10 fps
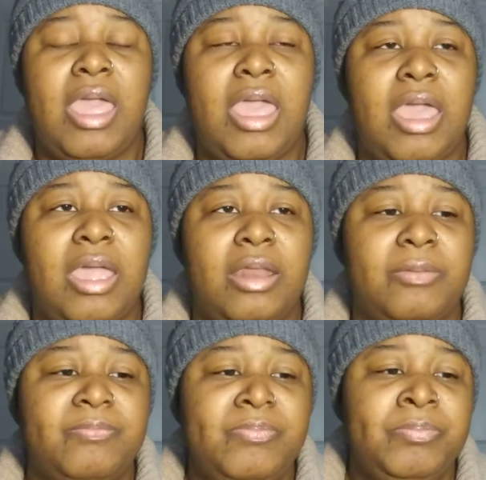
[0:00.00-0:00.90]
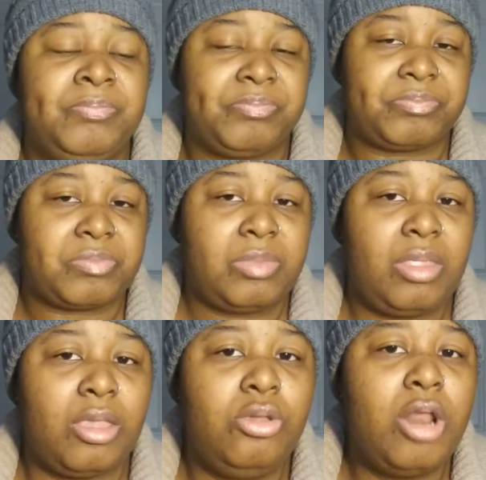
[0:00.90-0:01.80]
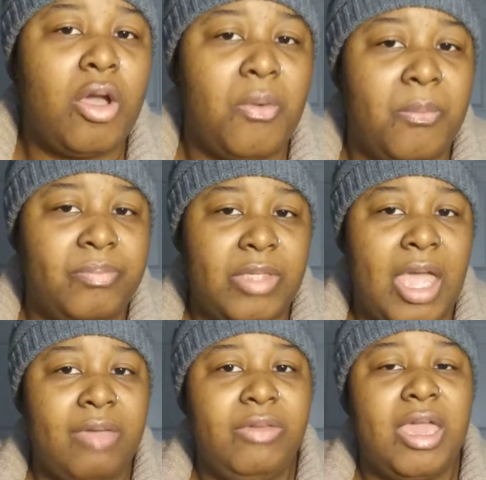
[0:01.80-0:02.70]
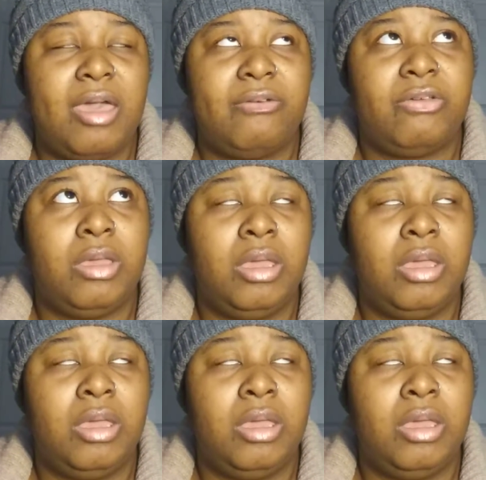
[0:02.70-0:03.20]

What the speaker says: and, you know, IVF